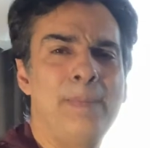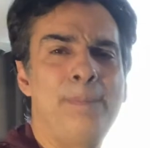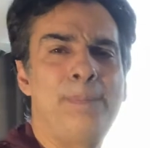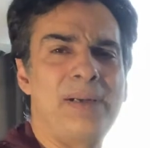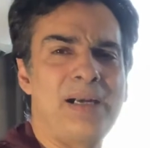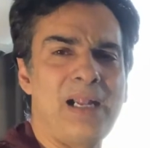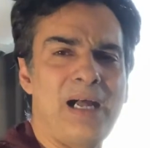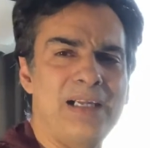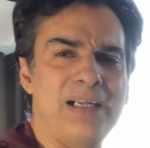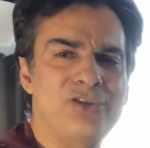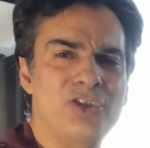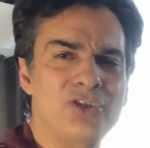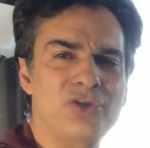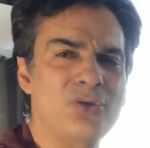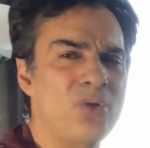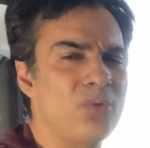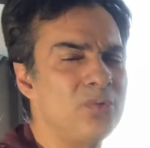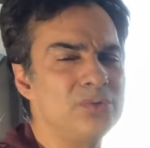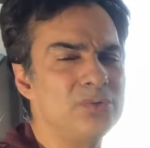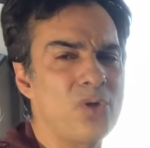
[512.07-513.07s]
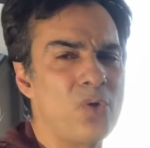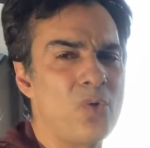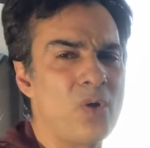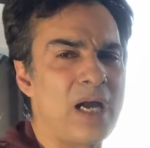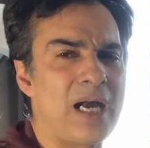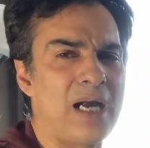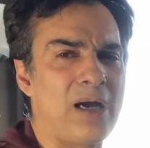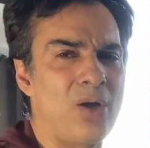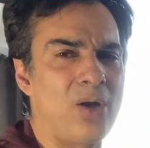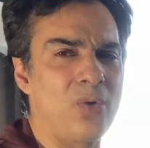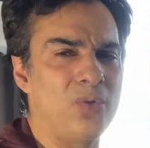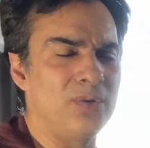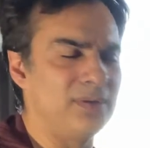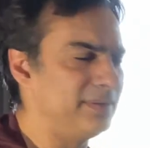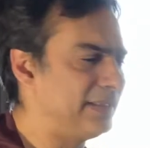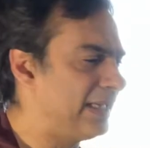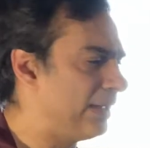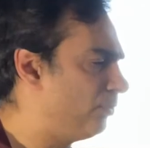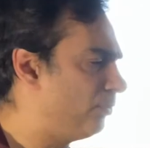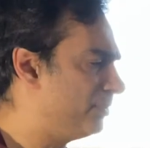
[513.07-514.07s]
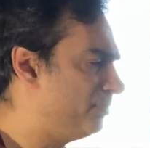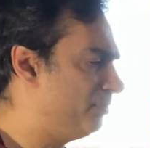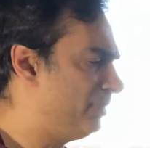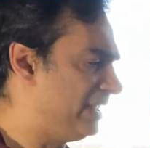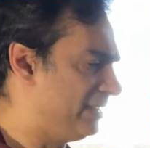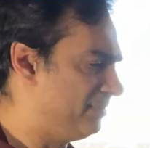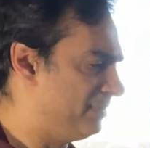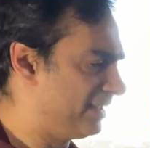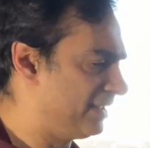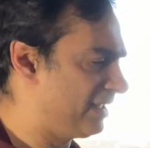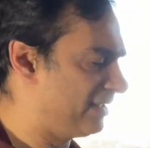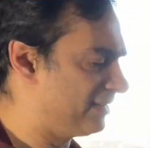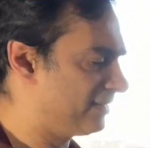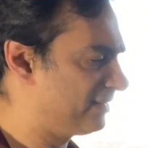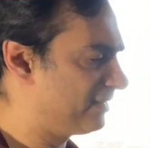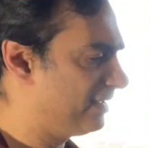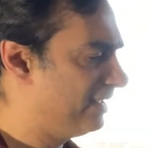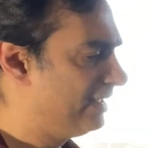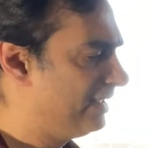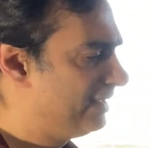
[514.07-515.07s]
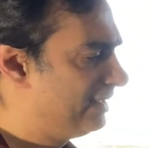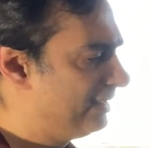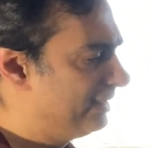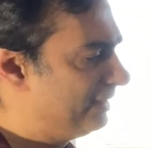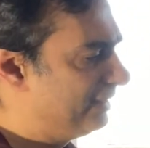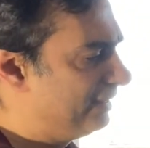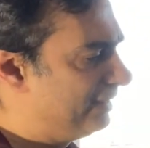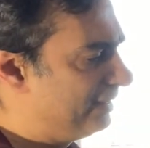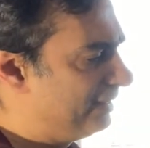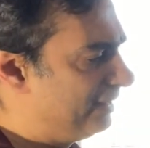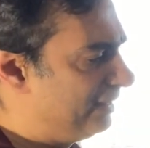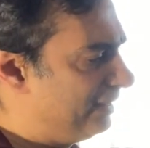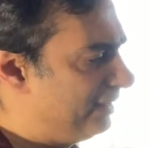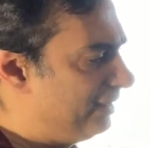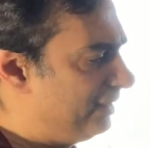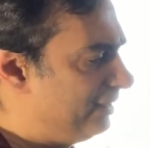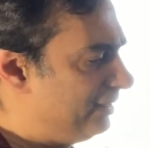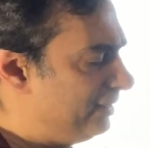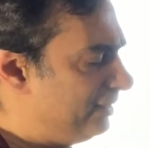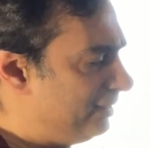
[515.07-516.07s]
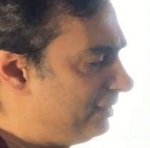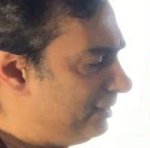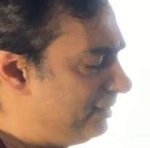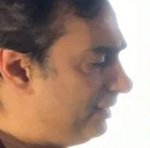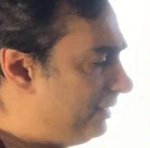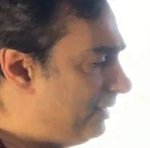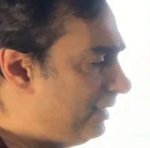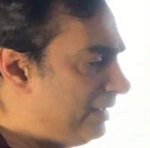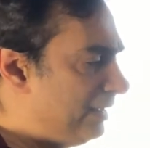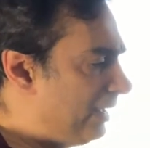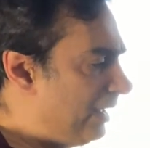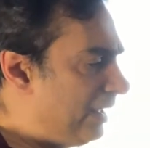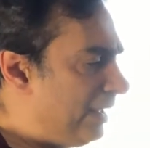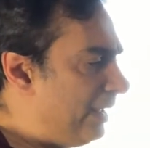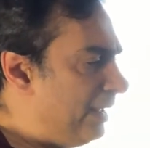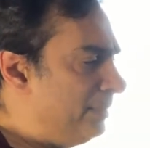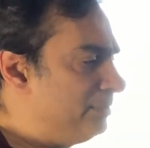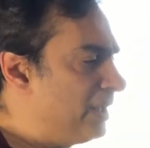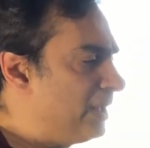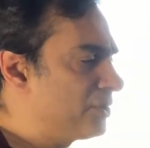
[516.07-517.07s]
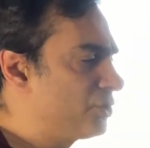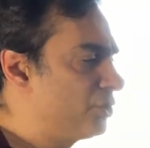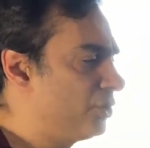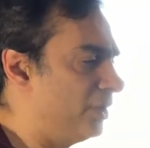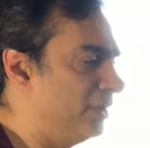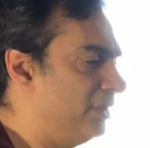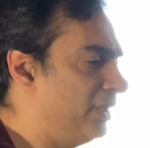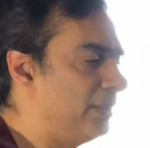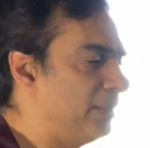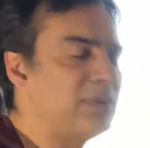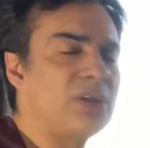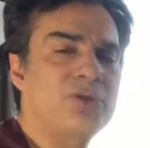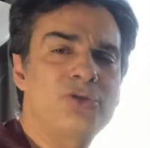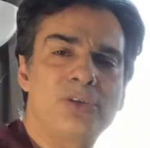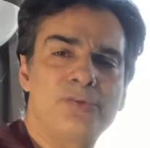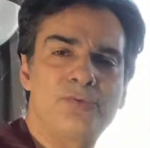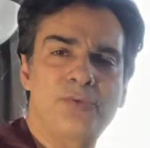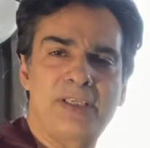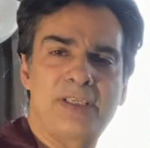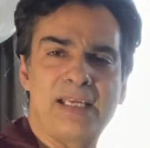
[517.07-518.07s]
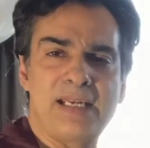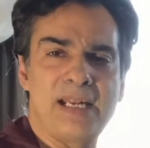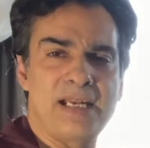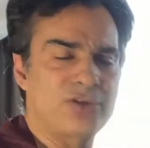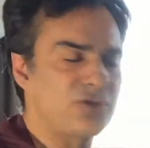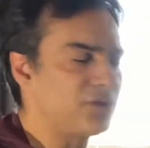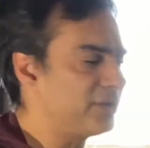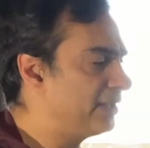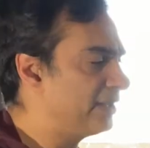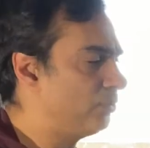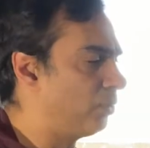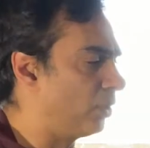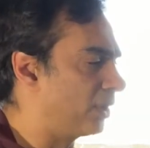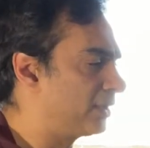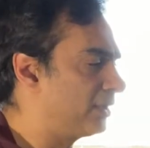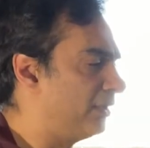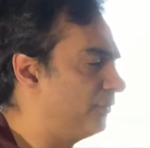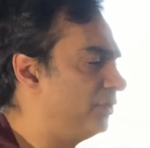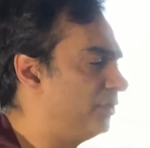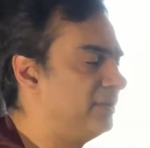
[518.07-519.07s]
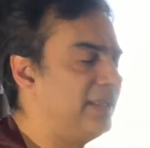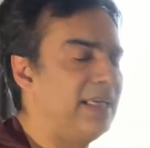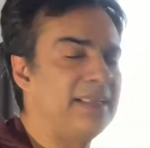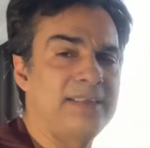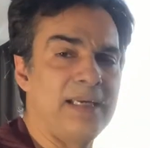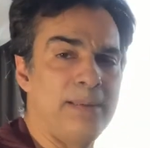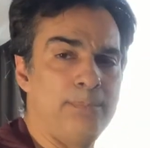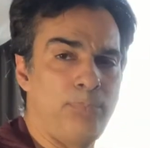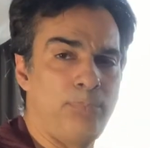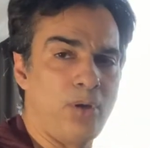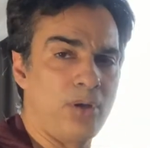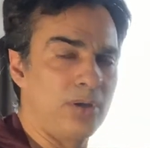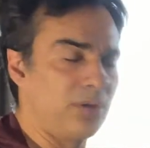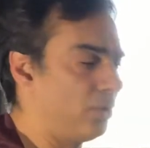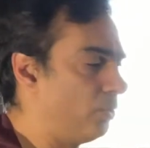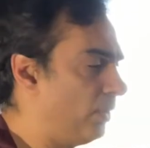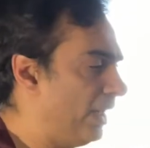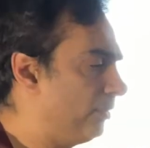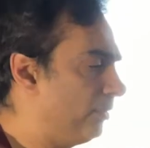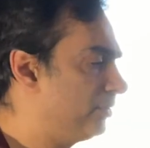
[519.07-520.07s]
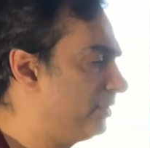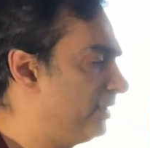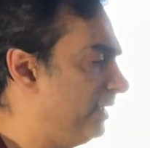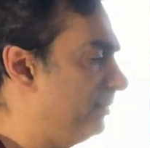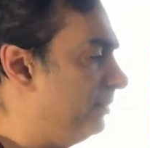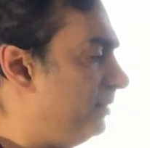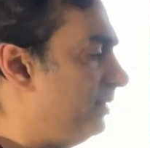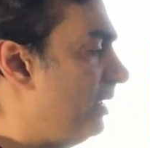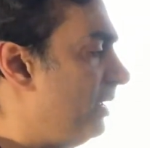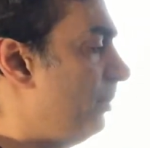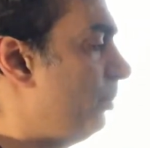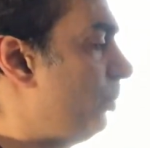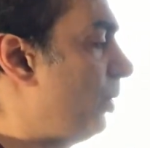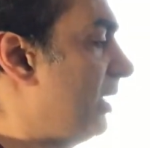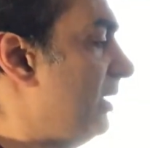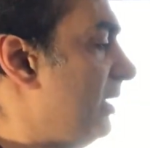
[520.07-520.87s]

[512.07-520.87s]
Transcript: But I just don't know how that would be because uh, I'm not sure. I'm not sure if it could actually work. If you take that Barlow out and put a